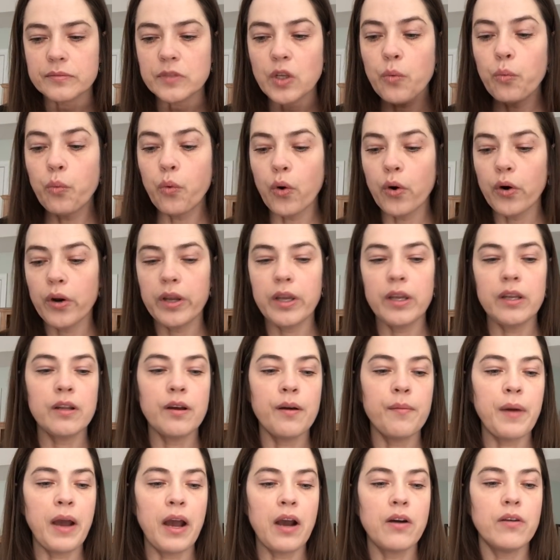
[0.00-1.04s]
worried
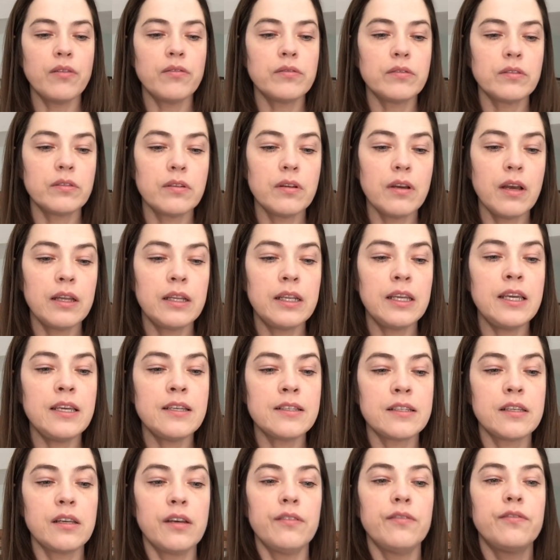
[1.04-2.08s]
about
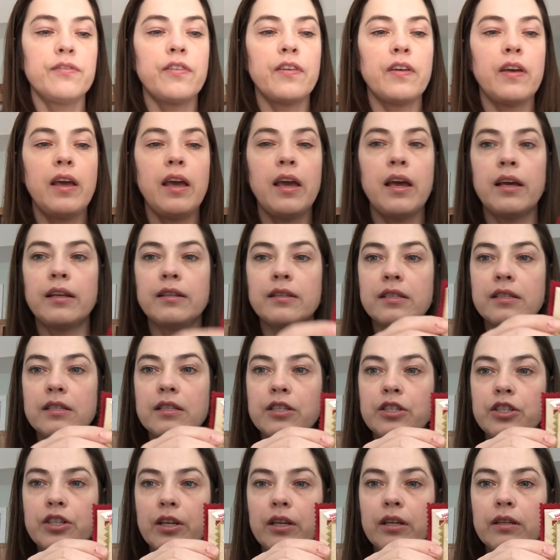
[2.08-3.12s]
adhesive and
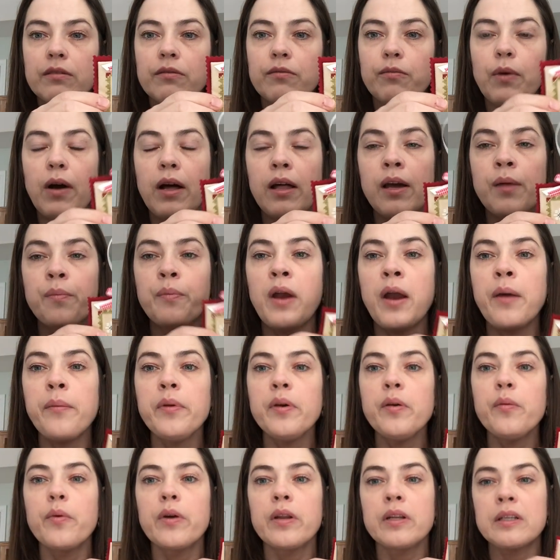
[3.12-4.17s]
stitching. While I
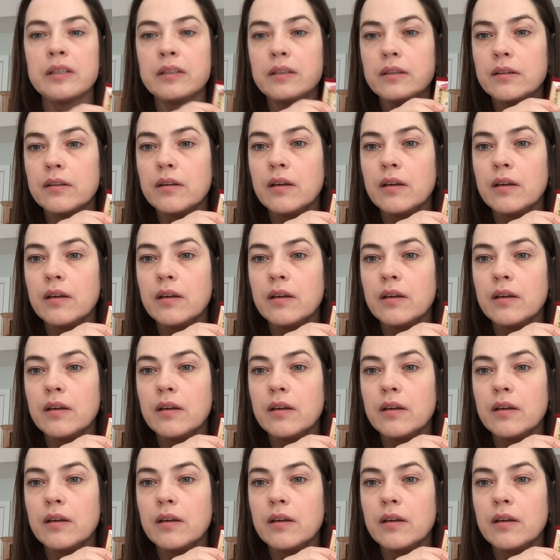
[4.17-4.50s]
probably wouldn't